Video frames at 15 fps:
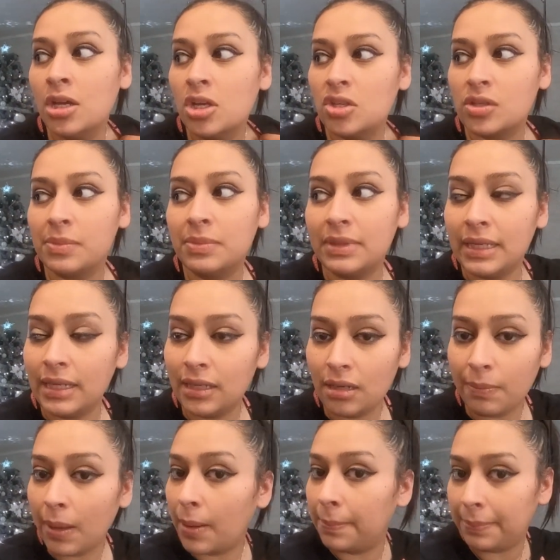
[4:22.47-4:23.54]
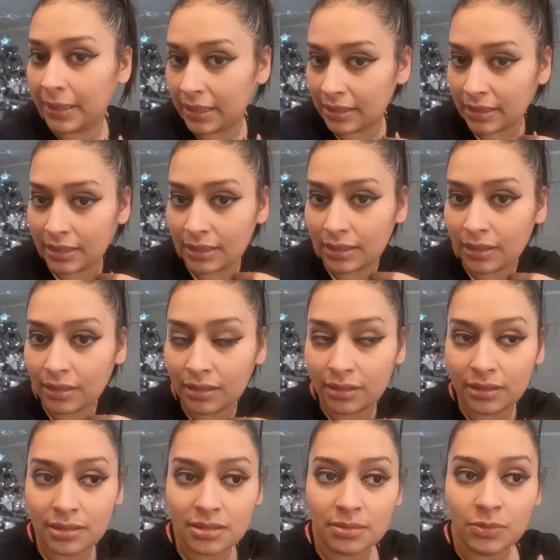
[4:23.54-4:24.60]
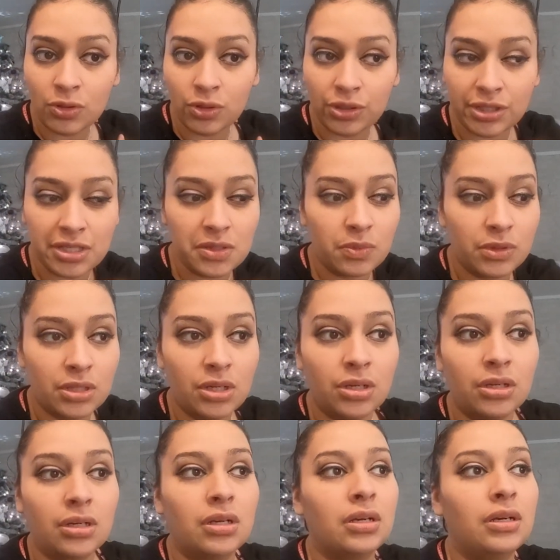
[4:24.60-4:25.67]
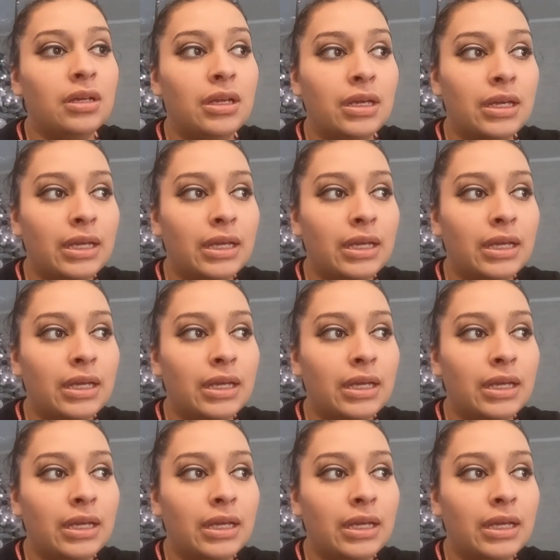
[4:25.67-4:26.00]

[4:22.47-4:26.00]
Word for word: So I'm thinking about baking some cookies with her